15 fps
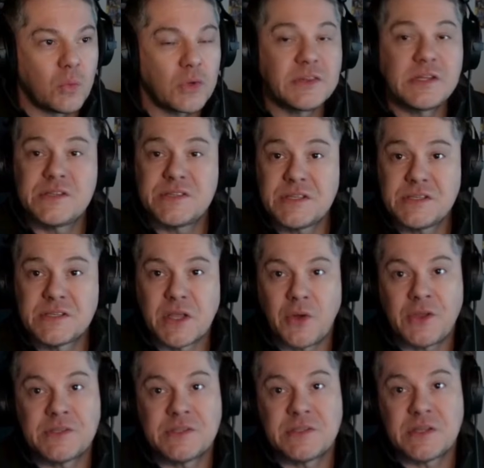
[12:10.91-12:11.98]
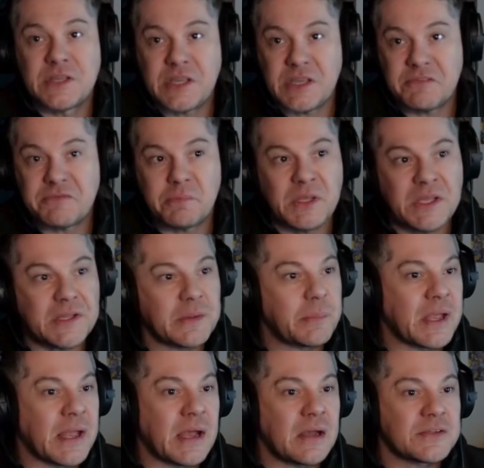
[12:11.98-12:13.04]
What this is going to give me the
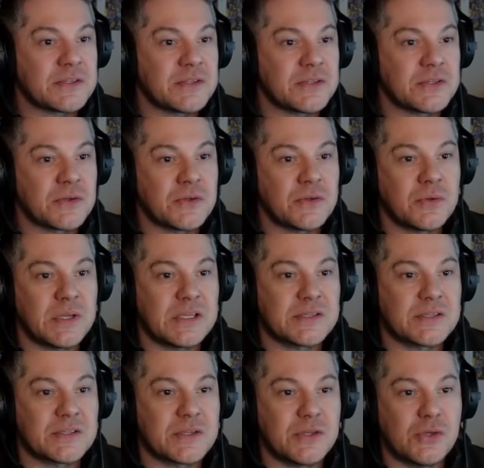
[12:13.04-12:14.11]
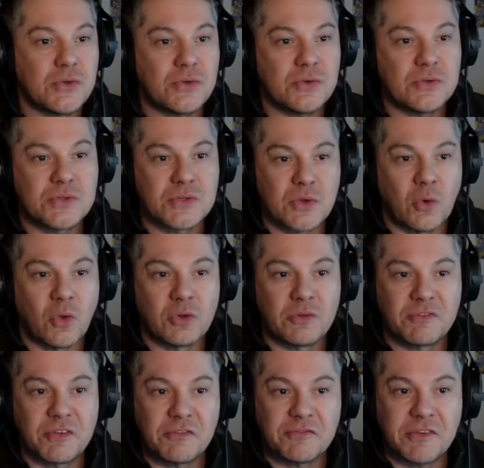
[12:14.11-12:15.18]
power to do is to use all
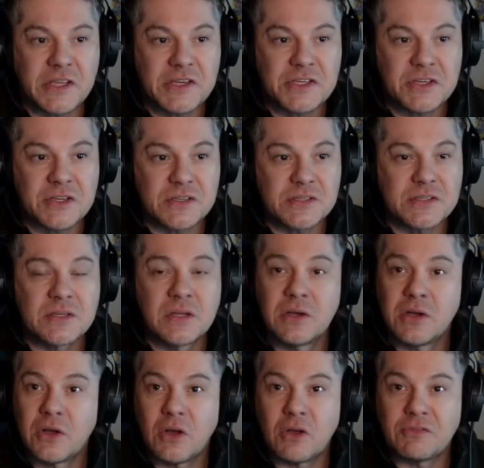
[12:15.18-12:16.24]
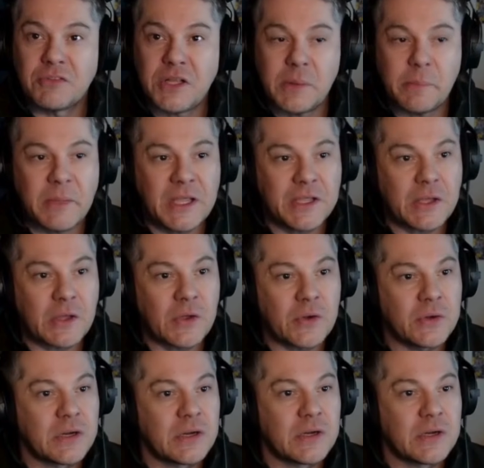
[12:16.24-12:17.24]
of the features of the Amigo,